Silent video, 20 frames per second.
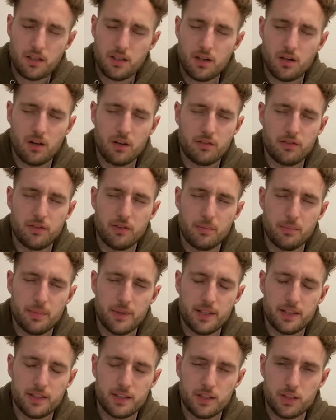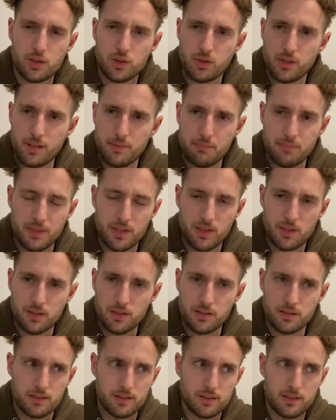God forbid, treadmill
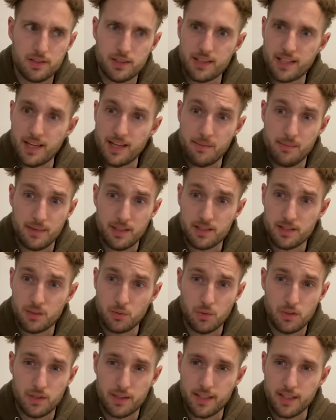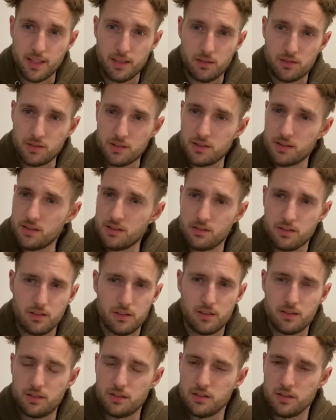and Stairmaster workouts.
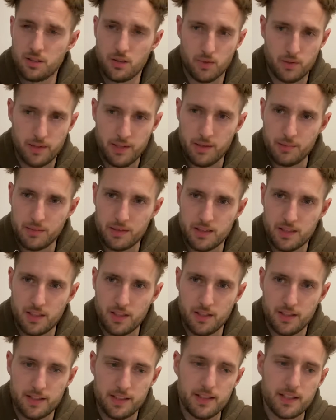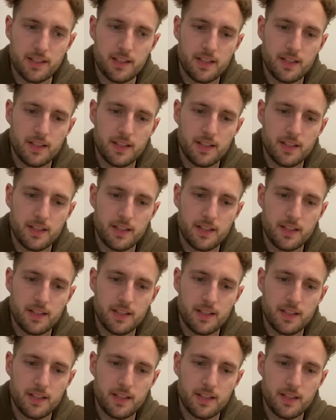Don't get me started.